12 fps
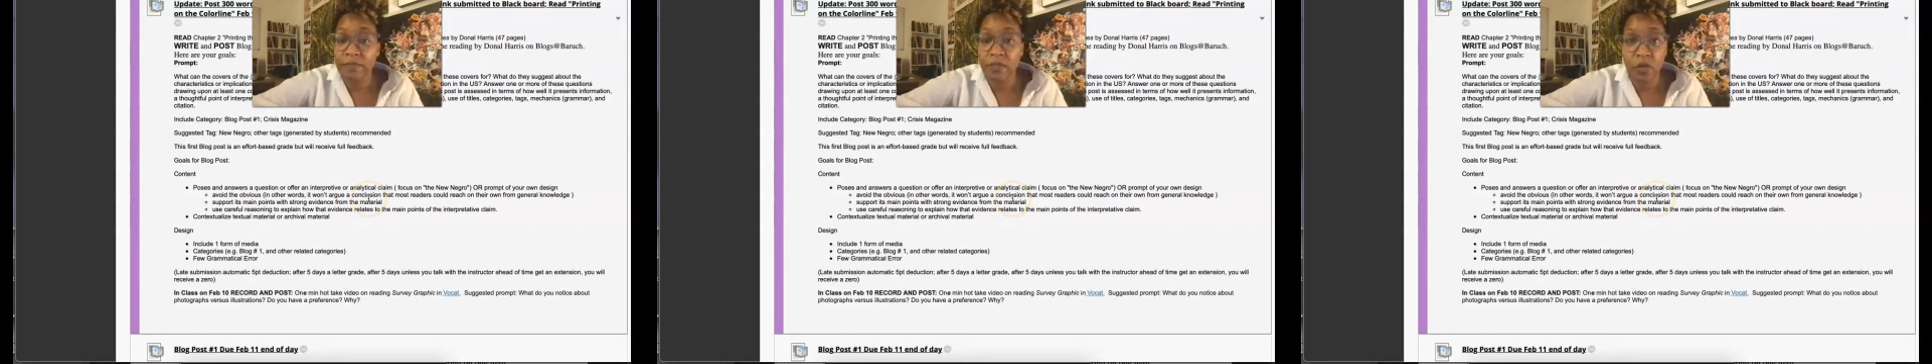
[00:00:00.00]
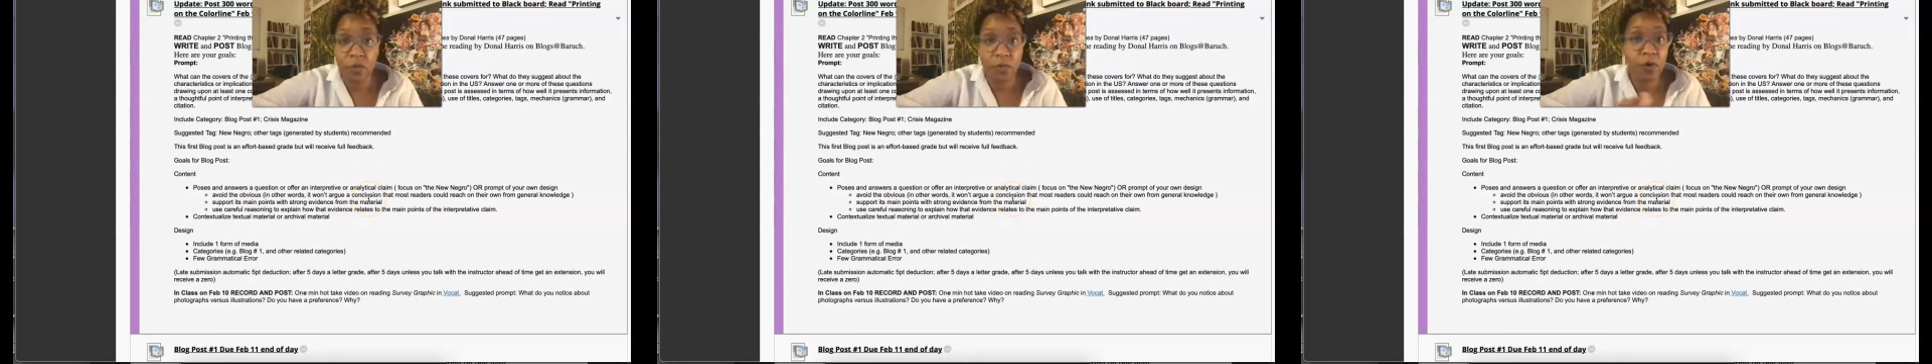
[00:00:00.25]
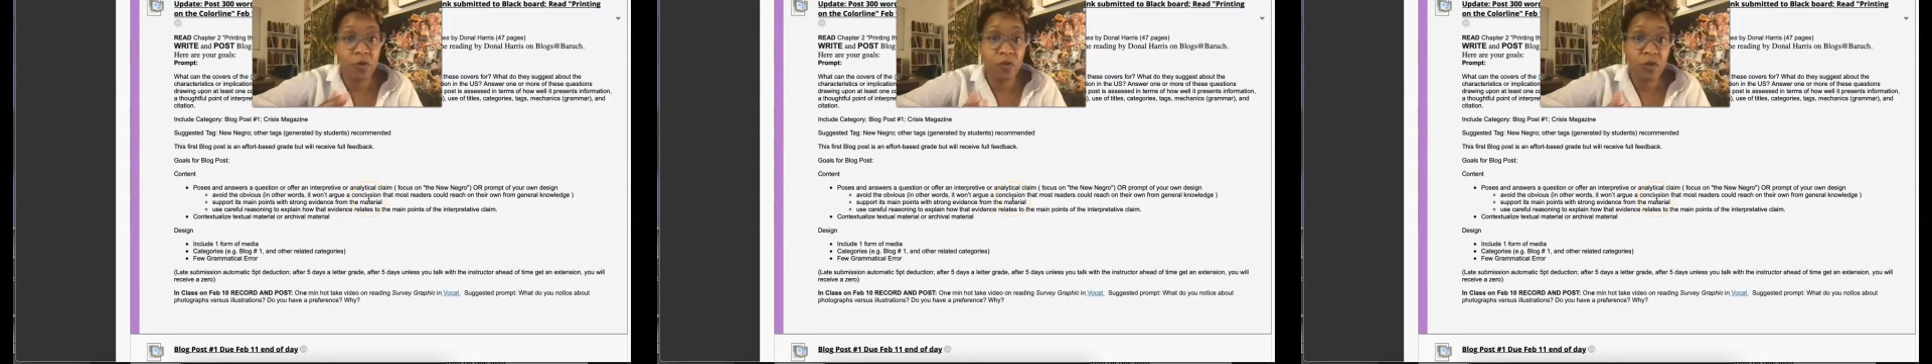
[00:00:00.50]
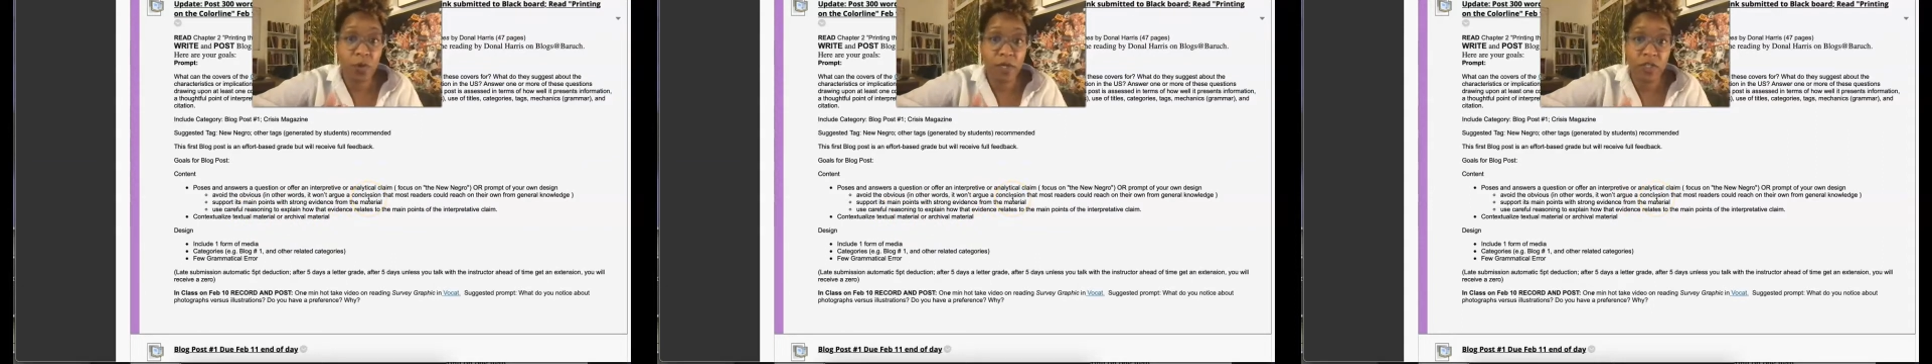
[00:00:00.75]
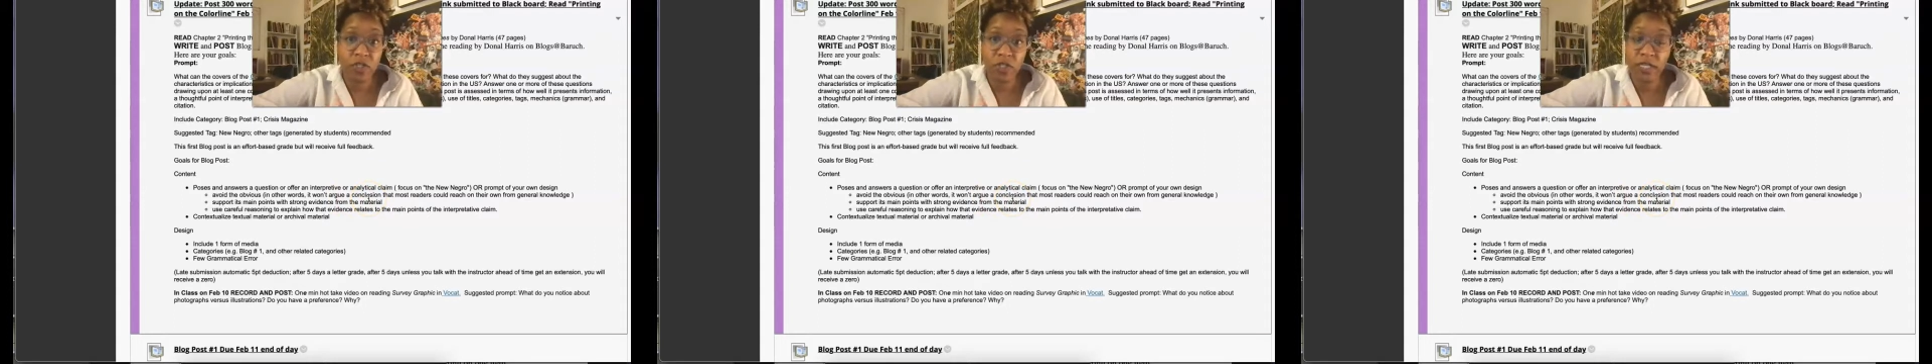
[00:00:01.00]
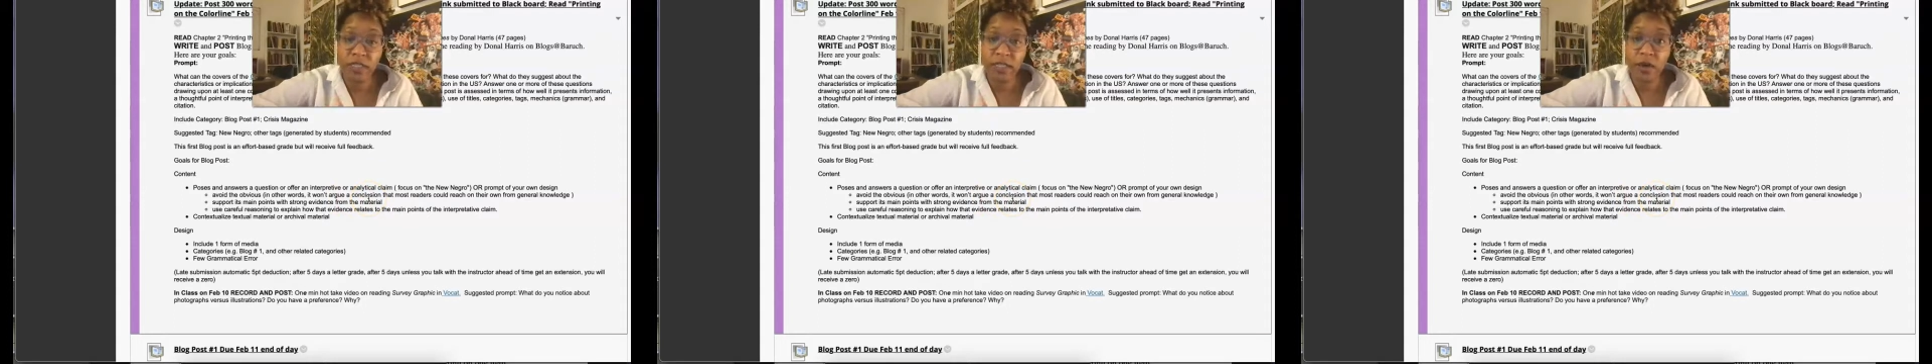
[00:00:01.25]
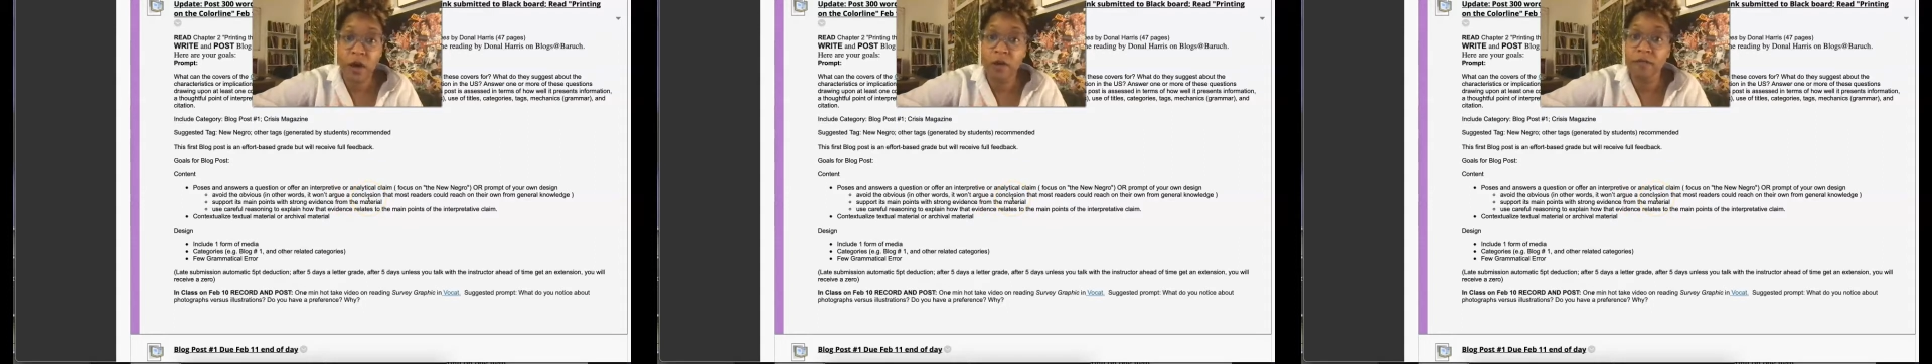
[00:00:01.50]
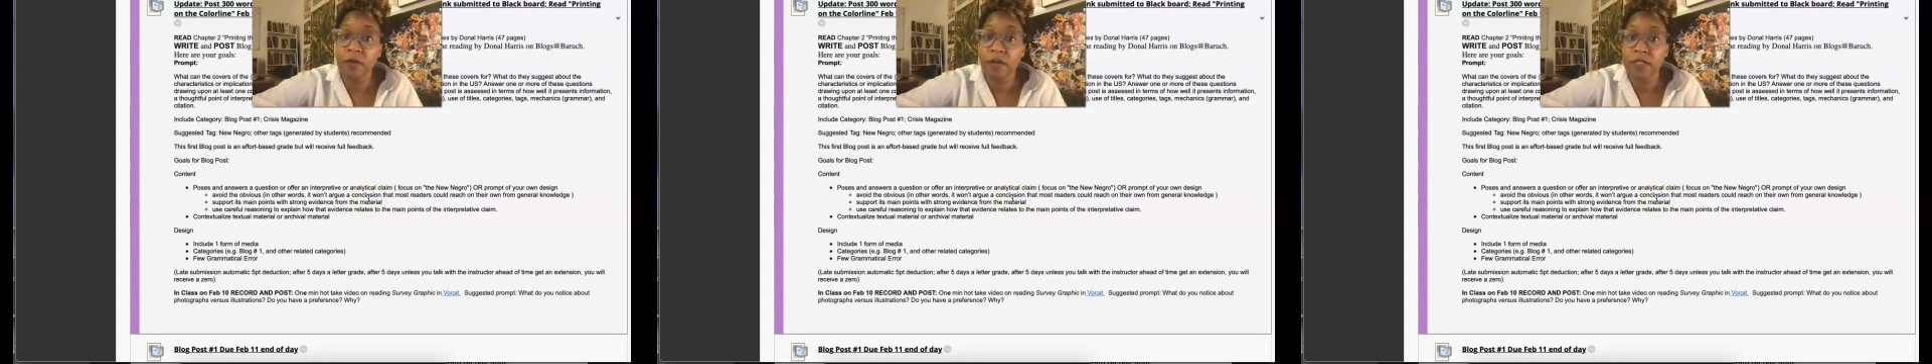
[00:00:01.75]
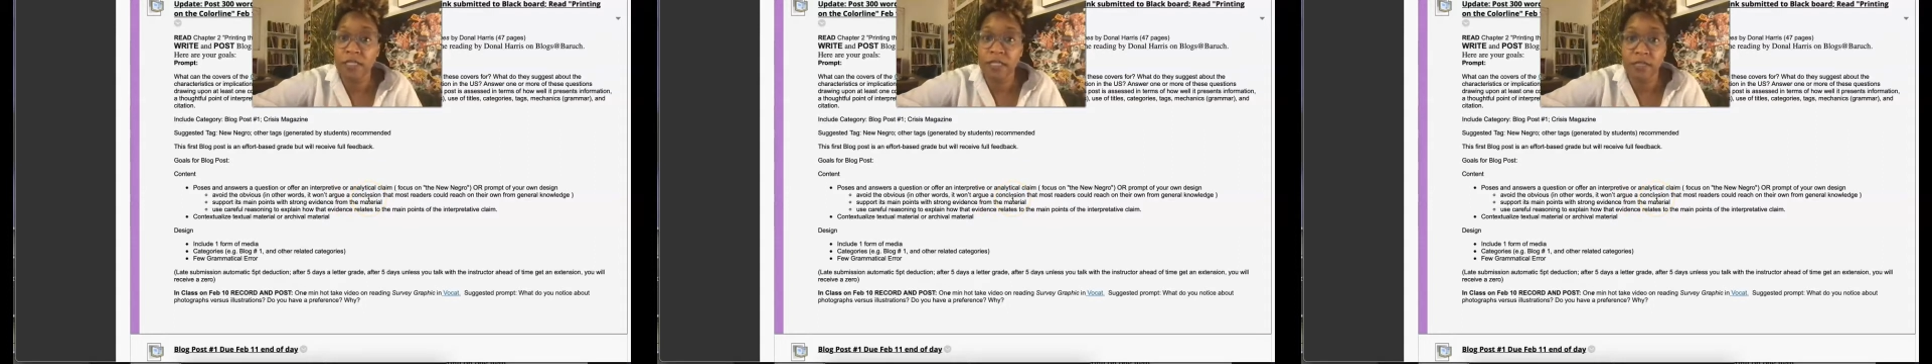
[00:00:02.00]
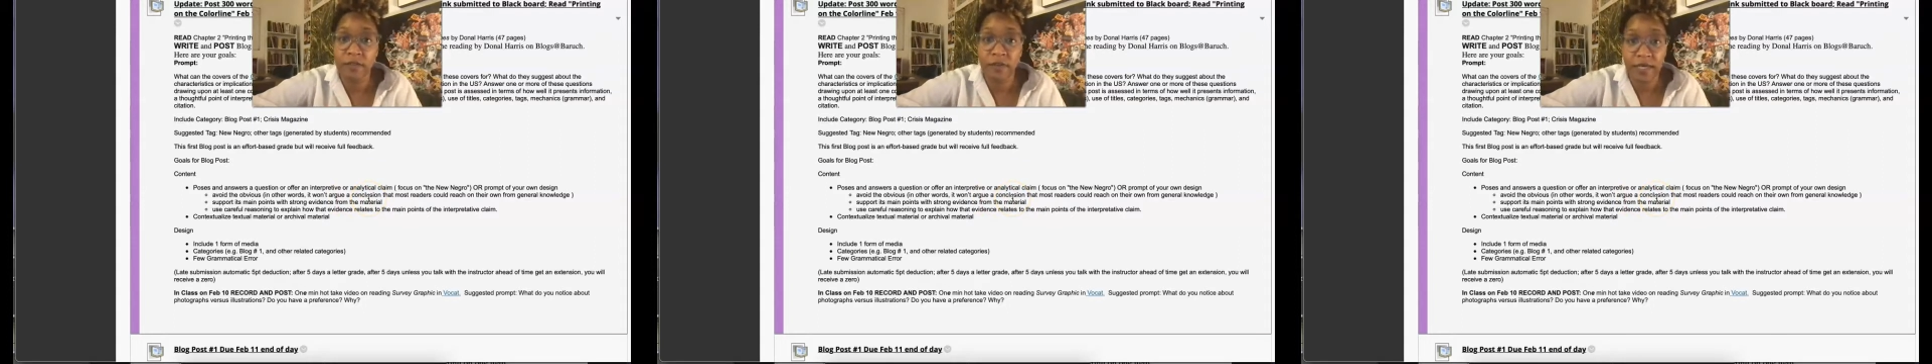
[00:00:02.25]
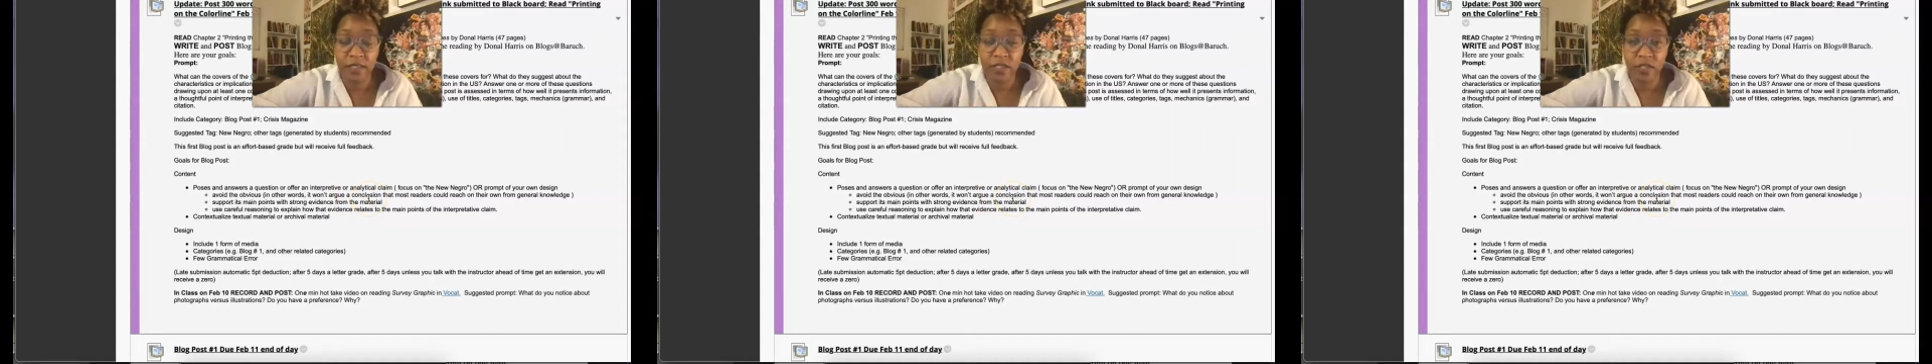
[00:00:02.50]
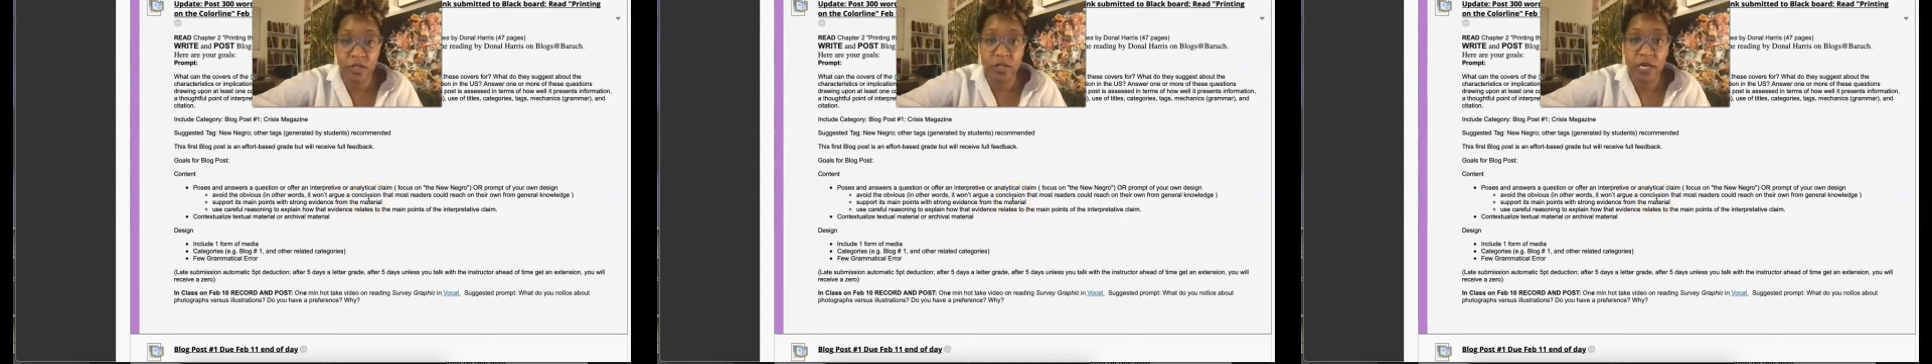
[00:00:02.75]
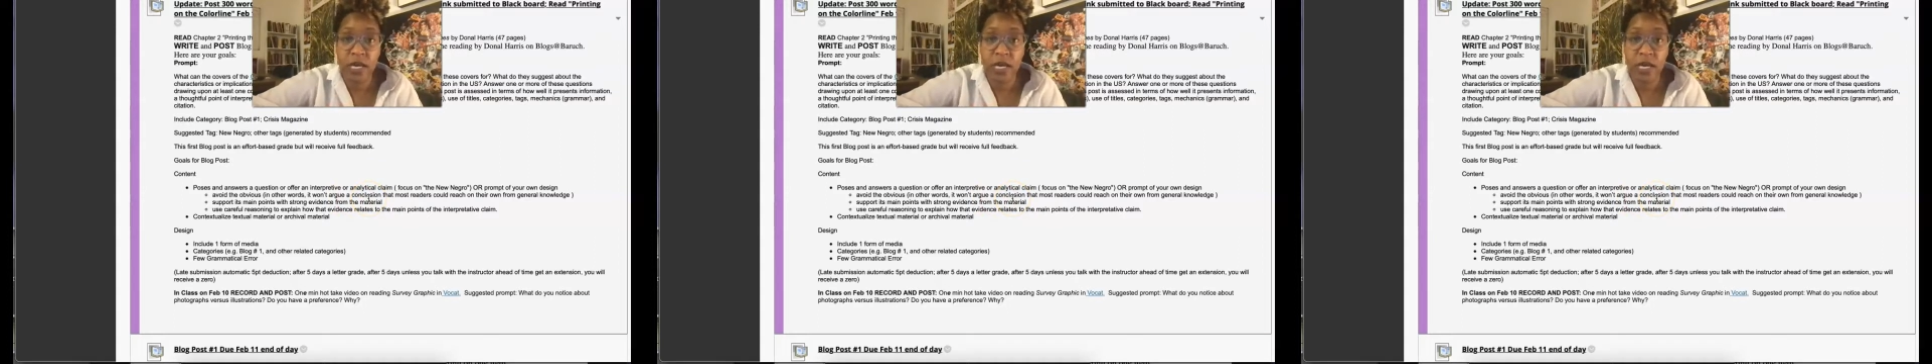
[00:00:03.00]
So pose a question and then offer a tentative answer.